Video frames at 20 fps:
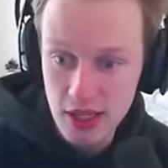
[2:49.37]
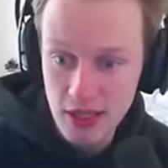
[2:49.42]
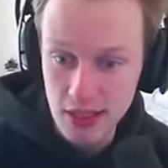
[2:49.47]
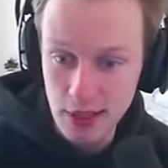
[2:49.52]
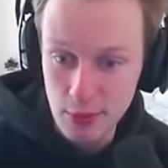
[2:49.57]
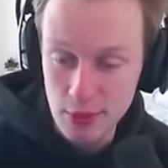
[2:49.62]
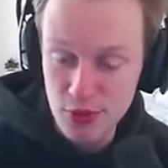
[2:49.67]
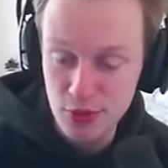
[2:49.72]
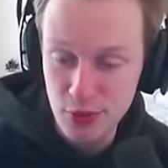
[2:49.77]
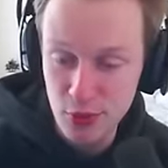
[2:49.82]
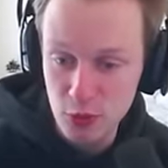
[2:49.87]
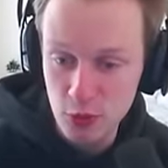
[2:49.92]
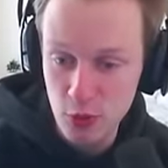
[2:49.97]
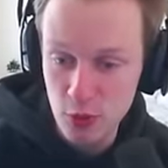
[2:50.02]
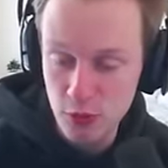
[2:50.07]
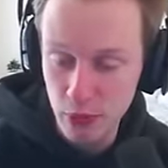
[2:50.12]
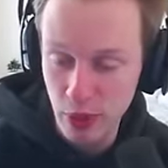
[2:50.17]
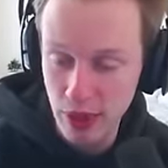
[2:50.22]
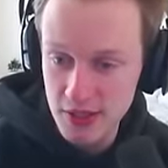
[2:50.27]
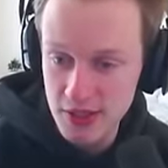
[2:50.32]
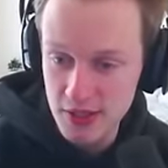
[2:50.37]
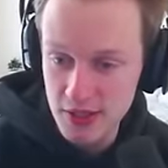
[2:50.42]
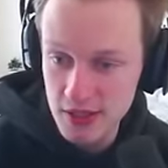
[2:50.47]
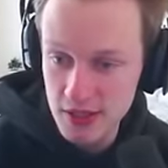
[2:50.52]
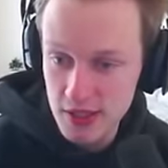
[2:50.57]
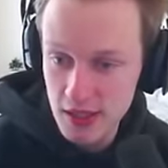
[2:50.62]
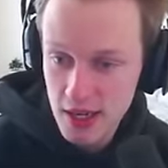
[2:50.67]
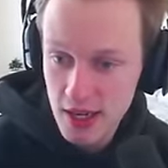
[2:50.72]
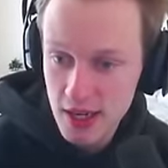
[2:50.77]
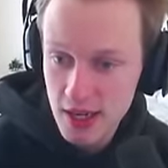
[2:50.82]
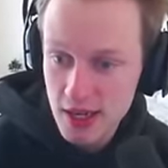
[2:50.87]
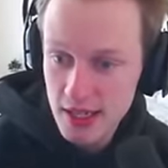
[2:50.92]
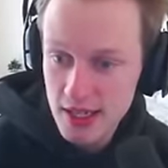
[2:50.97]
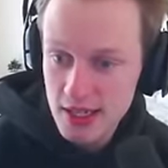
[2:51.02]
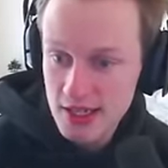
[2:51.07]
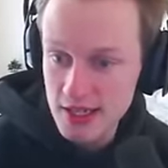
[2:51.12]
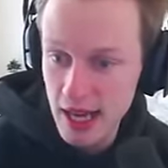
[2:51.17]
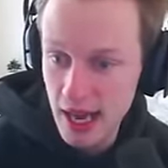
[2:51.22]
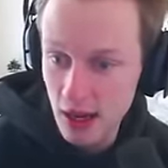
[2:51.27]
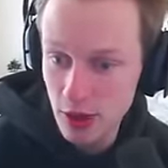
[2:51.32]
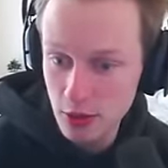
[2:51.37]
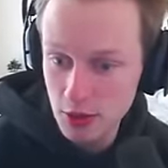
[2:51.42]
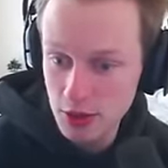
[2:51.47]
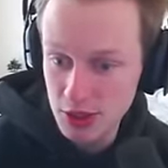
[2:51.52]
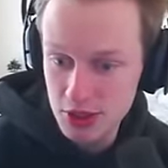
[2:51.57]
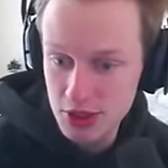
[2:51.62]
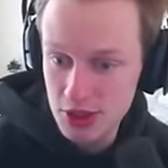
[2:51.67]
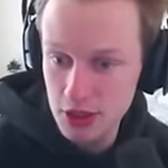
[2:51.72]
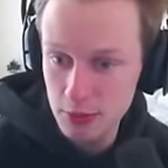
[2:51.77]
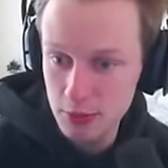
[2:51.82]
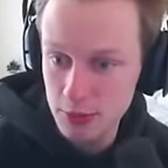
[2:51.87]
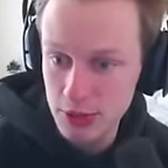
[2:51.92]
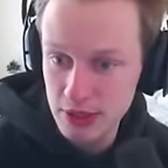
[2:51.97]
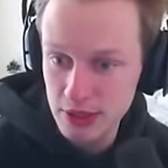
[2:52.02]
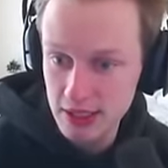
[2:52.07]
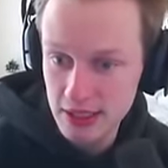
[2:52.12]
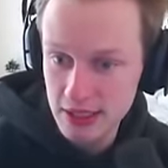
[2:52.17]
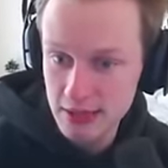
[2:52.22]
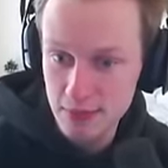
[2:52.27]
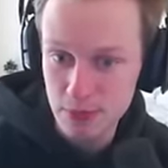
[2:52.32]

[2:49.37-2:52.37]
that was filled with presents is now just completely